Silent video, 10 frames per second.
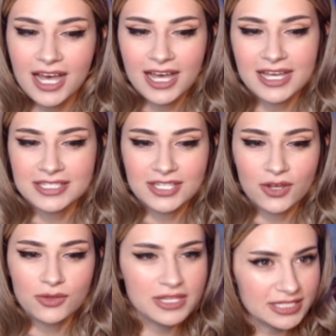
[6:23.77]
Uh,
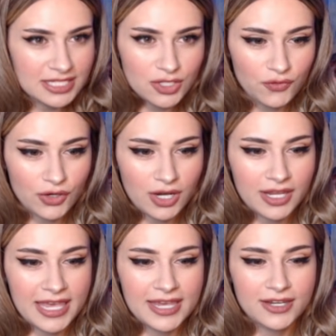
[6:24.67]
so this is over
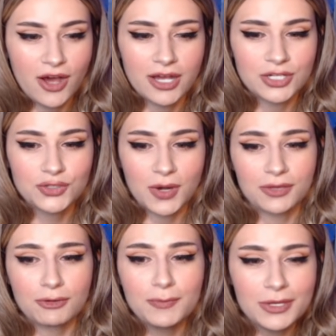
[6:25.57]
again on
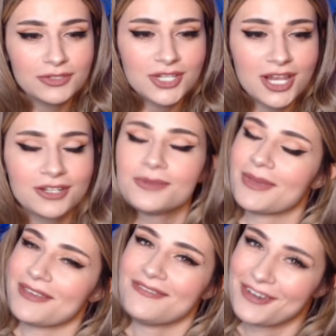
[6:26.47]
Drunk three P O channel,
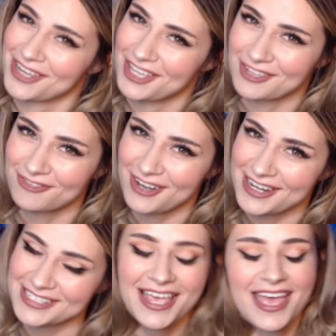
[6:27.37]
my very good
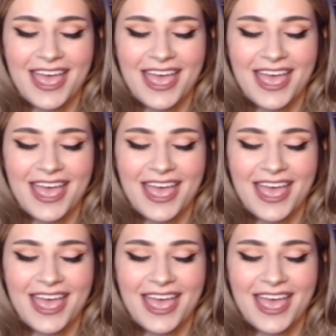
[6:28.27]
friend.